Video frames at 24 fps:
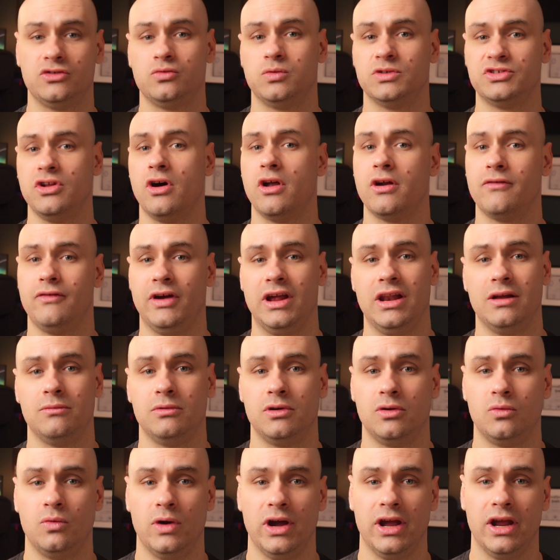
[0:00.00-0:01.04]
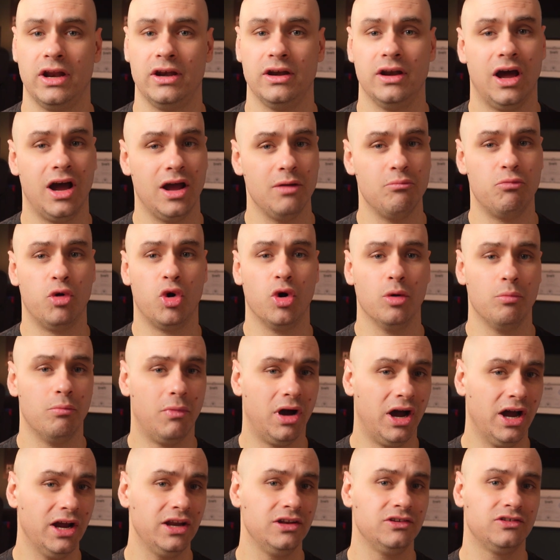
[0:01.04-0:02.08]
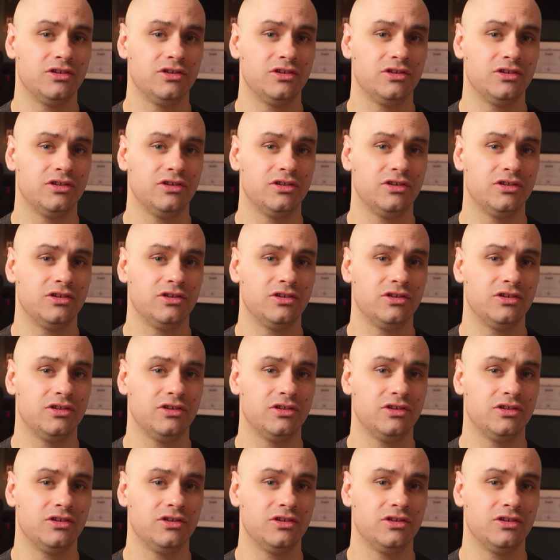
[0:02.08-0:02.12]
was not available when I bought mine,